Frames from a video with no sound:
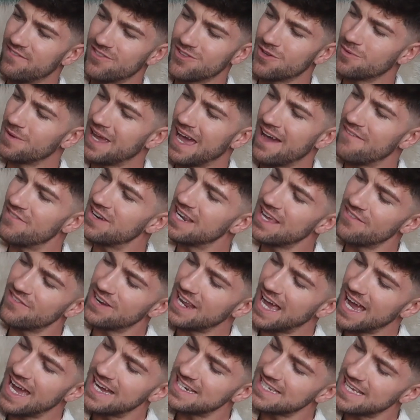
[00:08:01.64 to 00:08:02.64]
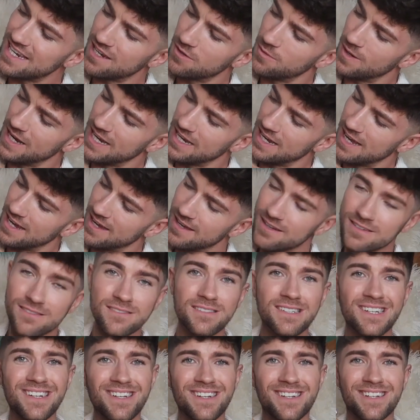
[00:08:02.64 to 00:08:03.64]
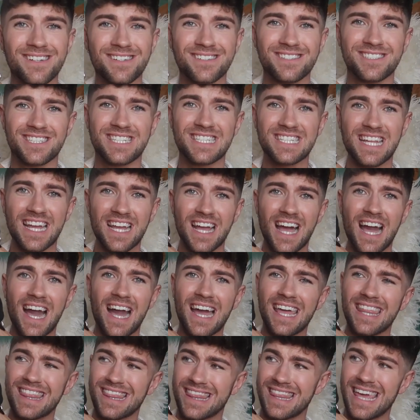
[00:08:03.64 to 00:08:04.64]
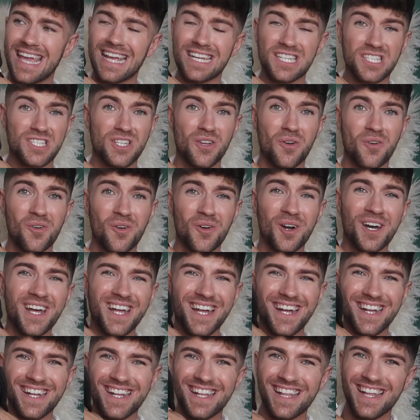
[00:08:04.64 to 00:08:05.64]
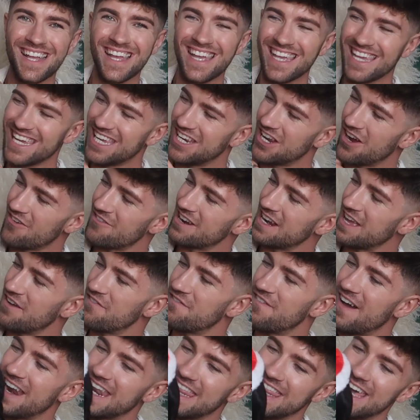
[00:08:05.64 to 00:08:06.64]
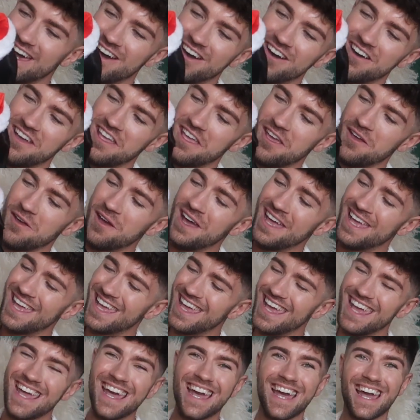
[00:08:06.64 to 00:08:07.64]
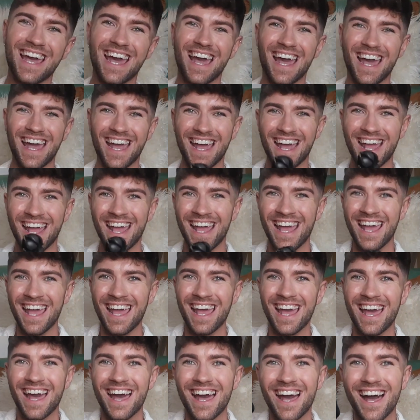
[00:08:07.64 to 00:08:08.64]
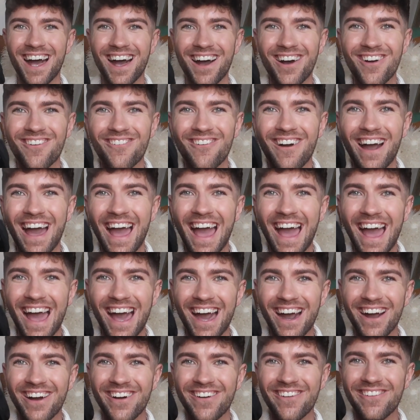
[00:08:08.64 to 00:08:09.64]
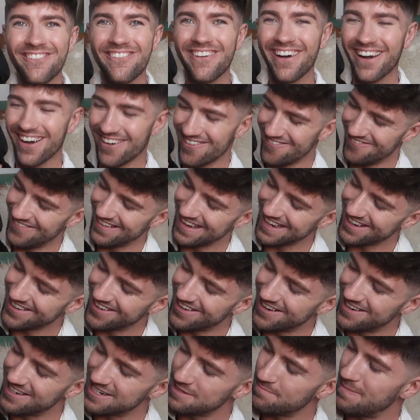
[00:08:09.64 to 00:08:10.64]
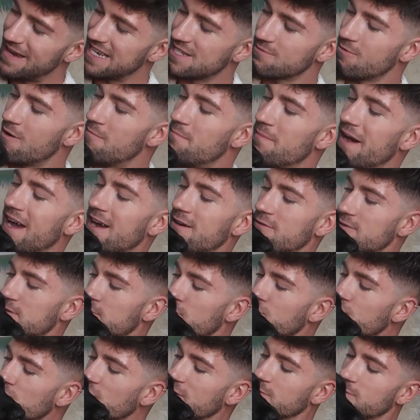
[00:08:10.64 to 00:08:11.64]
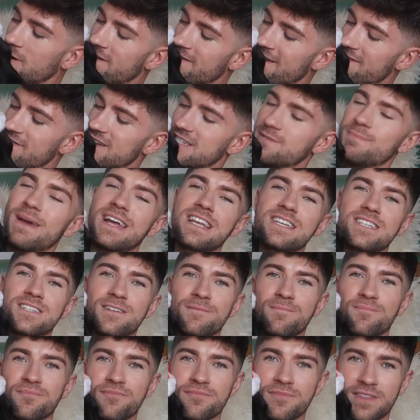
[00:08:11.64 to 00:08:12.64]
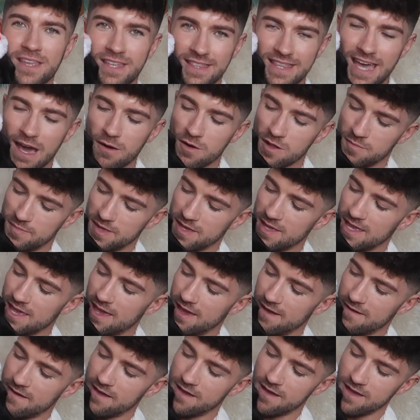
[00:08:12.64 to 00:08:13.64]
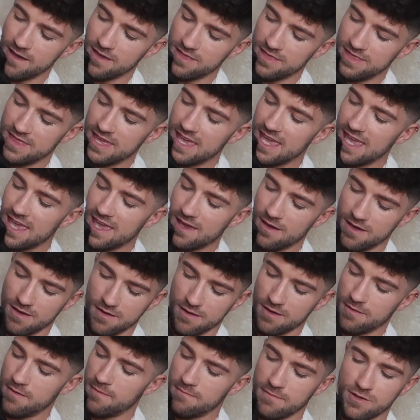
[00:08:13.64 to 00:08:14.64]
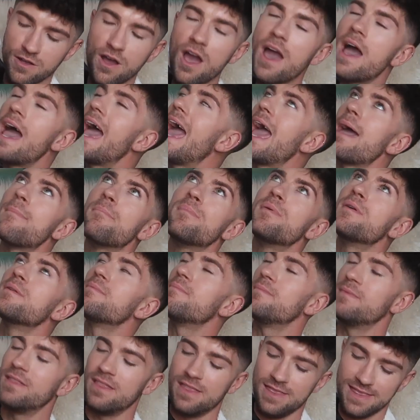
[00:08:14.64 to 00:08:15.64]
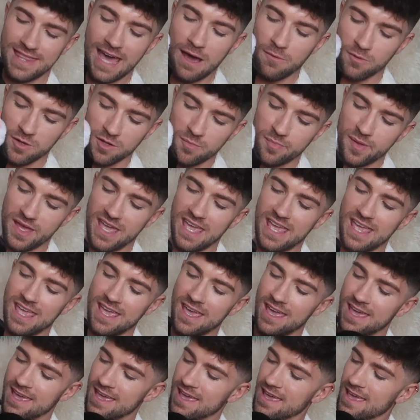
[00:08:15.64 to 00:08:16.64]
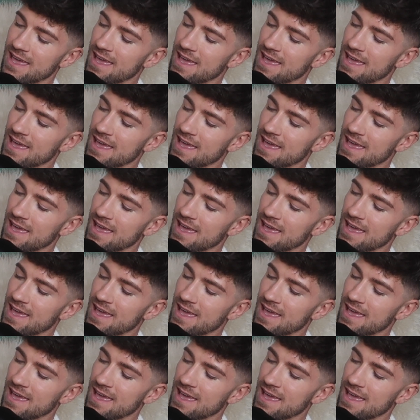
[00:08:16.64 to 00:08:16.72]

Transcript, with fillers: even though we haven't even had Halloween yet? She's like, I think so. You're not really a fan of that, are you? Oh wow! Oh my god, best £1 we've ever spent. That will be the epic. That will be